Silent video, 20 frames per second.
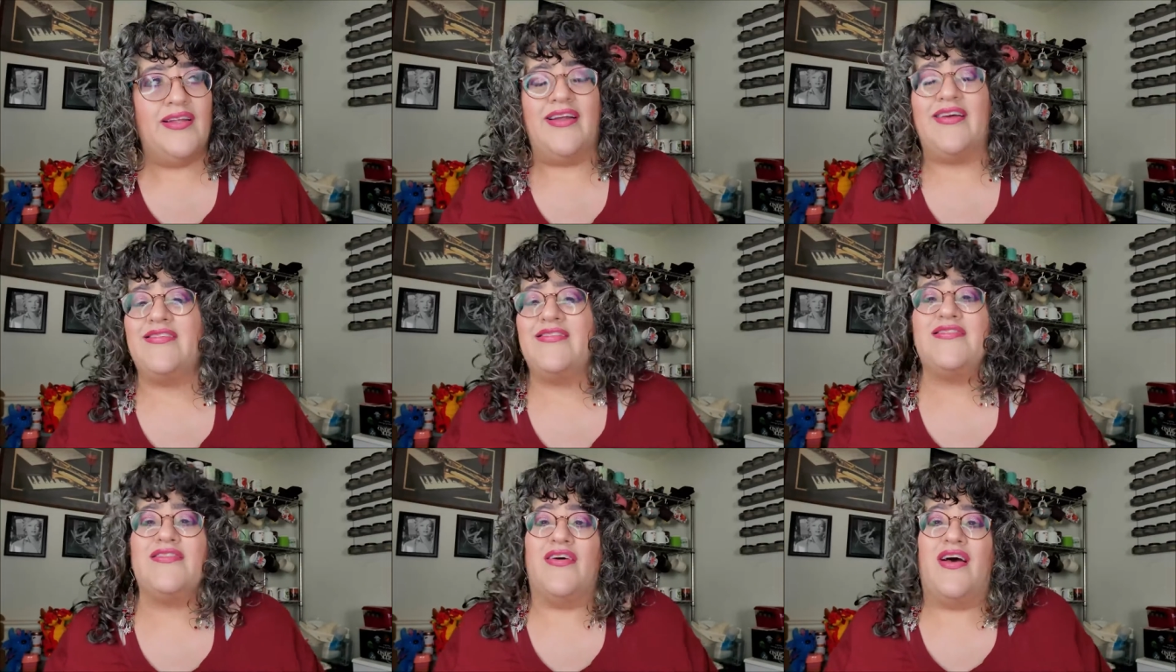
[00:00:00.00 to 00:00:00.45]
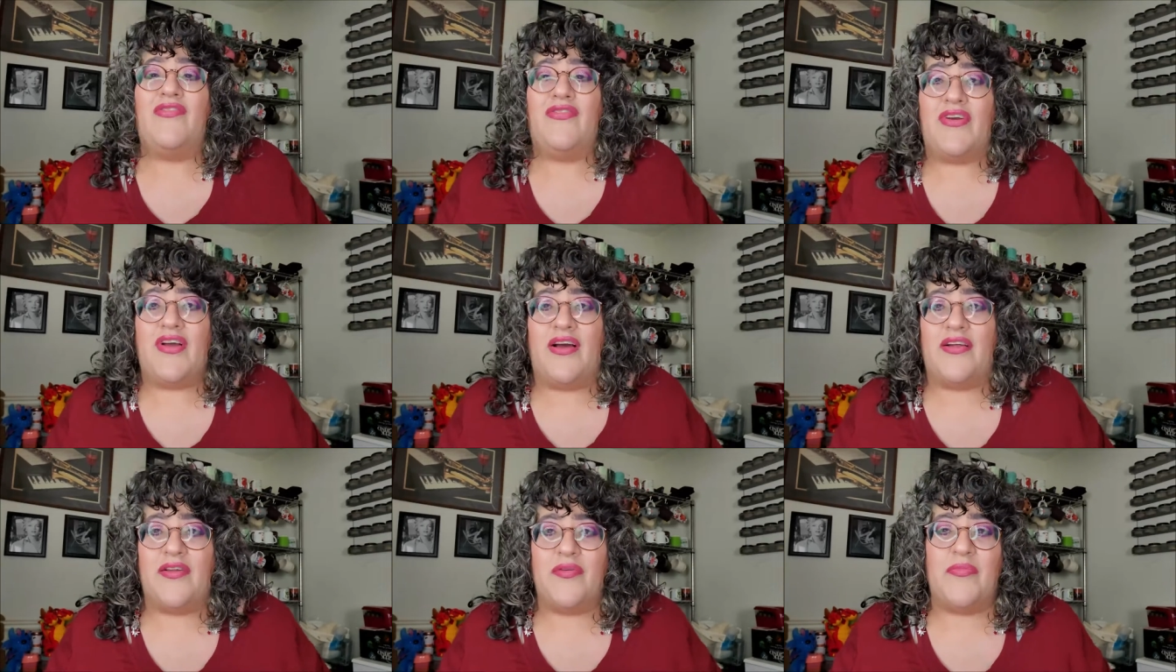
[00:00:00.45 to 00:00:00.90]
I still
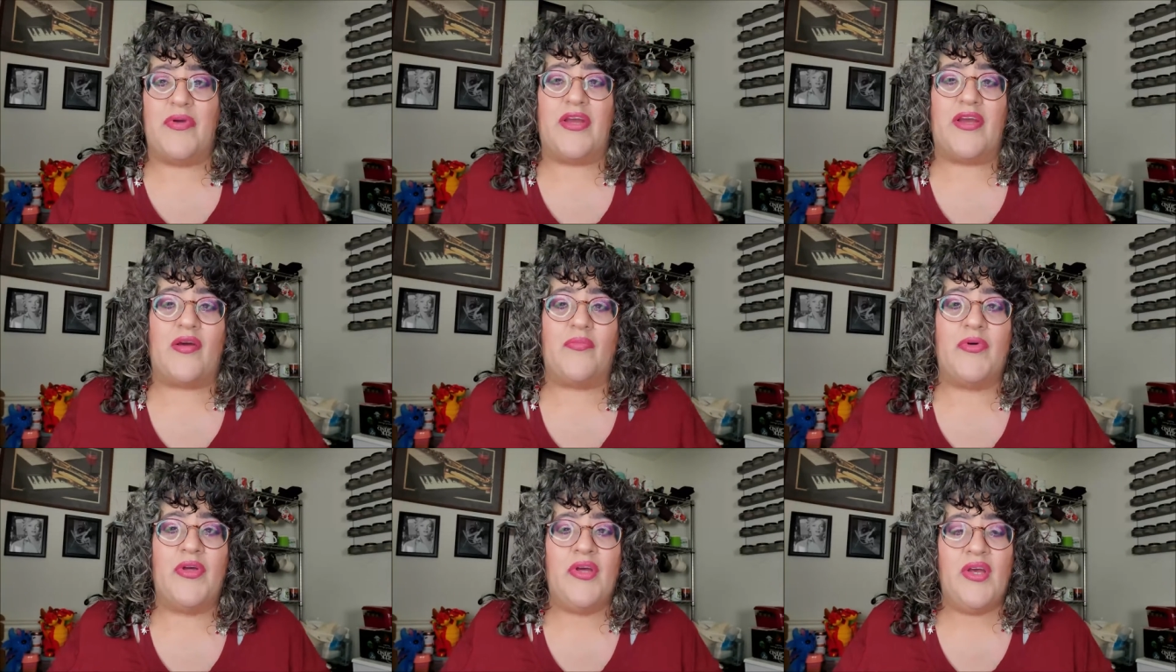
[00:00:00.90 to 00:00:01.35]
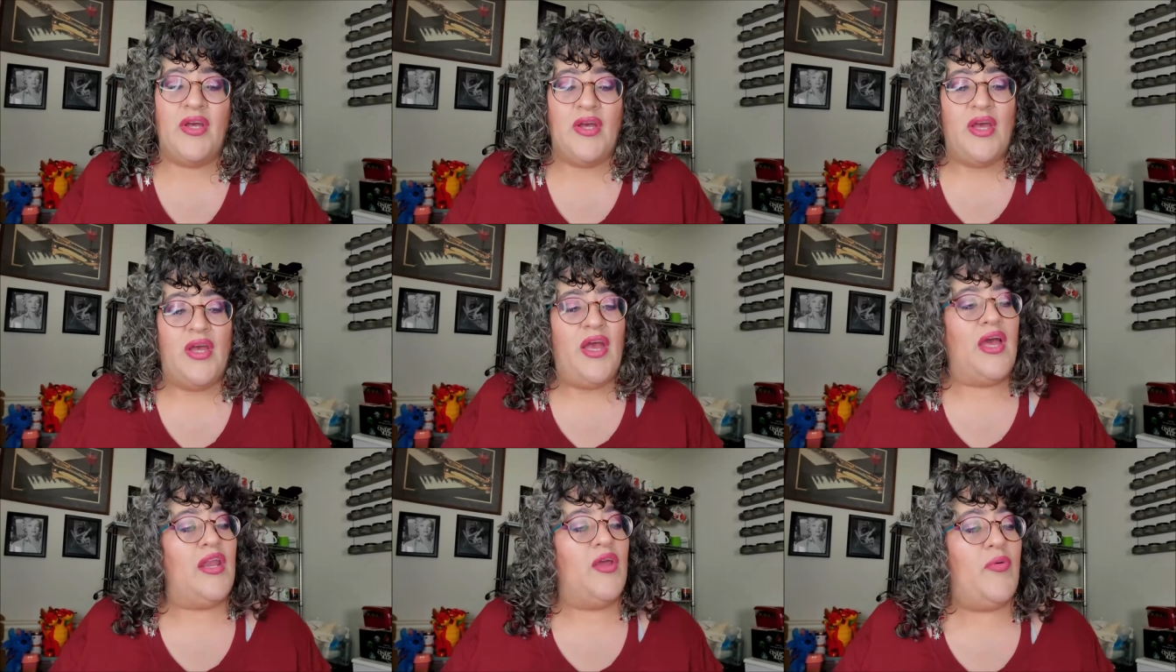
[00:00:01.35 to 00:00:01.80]
haven't got any makeup.
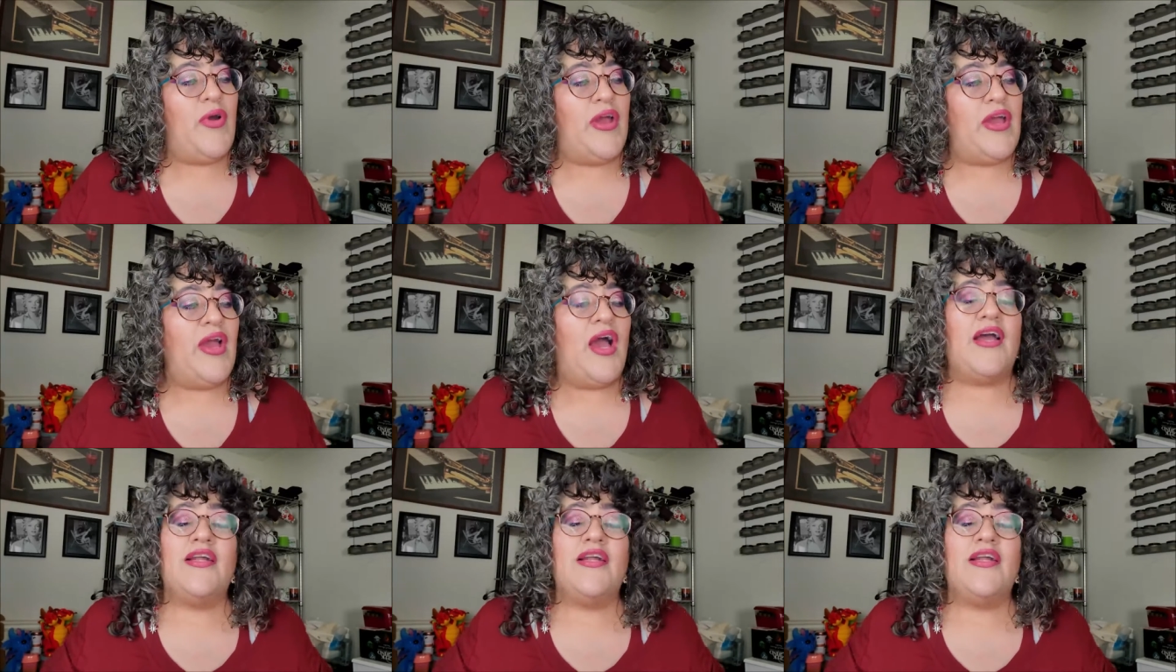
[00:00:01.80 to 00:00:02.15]
Anyway,